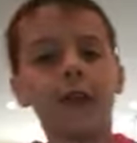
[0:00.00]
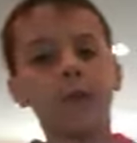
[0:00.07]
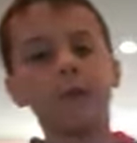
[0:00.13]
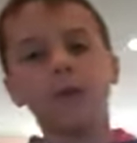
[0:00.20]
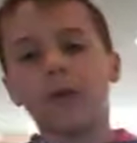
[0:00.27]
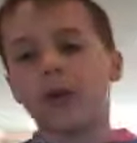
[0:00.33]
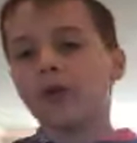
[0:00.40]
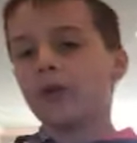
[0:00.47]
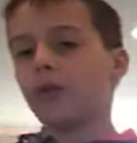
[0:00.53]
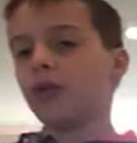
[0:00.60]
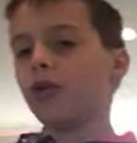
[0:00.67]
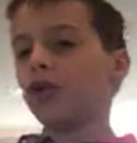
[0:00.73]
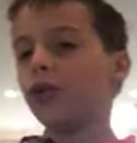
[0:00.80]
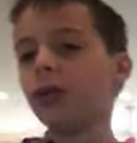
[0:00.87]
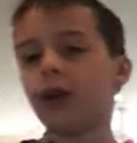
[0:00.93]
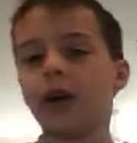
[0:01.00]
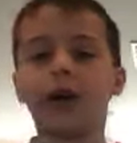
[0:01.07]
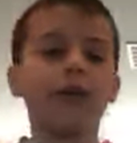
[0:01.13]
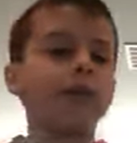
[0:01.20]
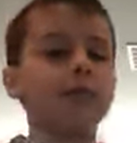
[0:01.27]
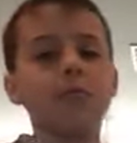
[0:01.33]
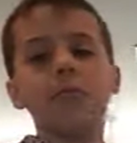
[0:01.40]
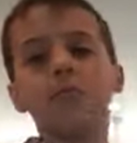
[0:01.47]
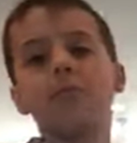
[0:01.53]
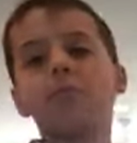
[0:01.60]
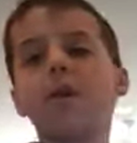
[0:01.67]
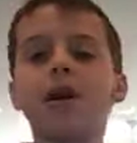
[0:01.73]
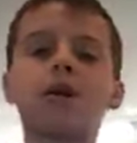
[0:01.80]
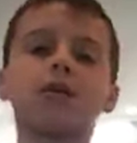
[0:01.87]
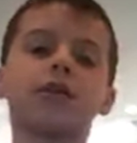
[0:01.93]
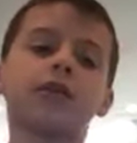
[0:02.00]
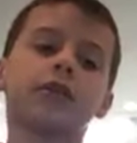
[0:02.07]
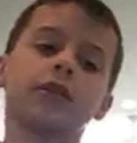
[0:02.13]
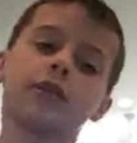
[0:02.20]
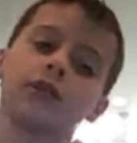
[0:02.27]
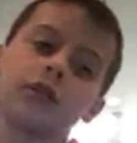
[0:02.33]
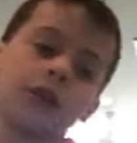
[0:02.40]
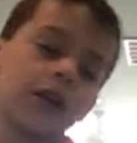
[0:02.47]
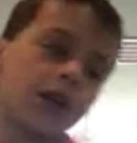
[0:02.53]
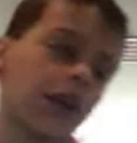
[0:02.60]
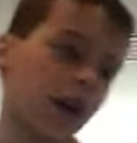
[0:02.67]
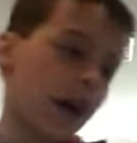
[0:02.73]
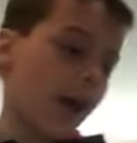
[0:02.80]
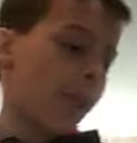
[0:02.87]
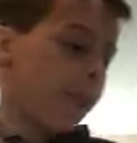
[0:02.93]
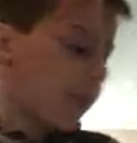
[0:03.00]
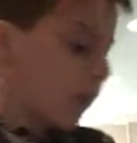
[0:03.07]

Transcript: then one will do a meh. All right,